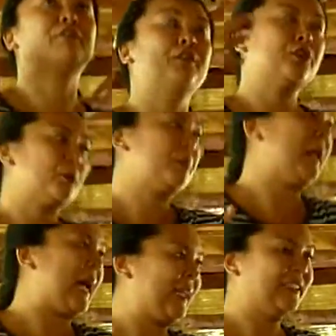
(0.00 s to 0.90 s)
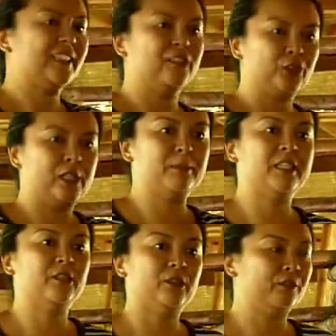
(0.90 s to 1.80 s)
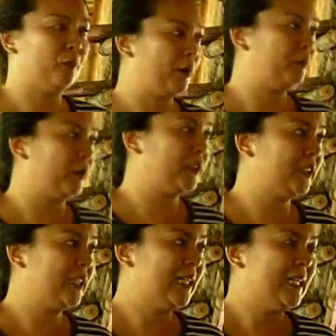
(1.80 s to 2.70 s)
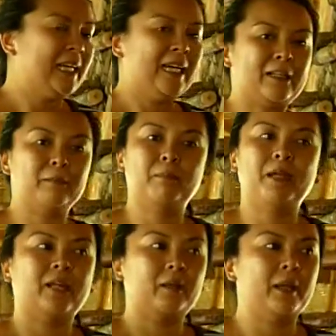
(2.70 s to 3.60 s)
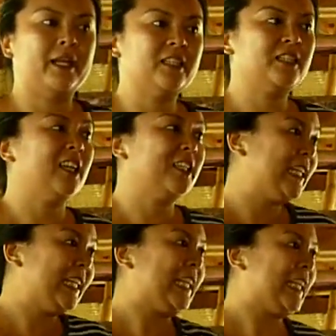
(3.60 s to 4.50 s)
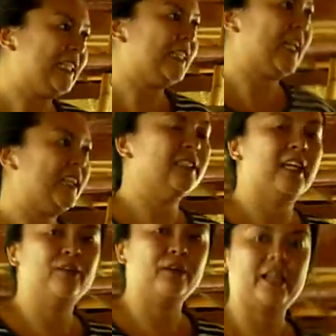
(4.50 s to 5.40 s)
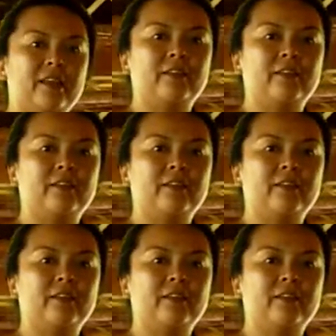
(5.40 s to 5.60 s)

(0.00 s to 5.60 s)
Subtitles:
future plans and dreams into the forefront. It made us dig in and really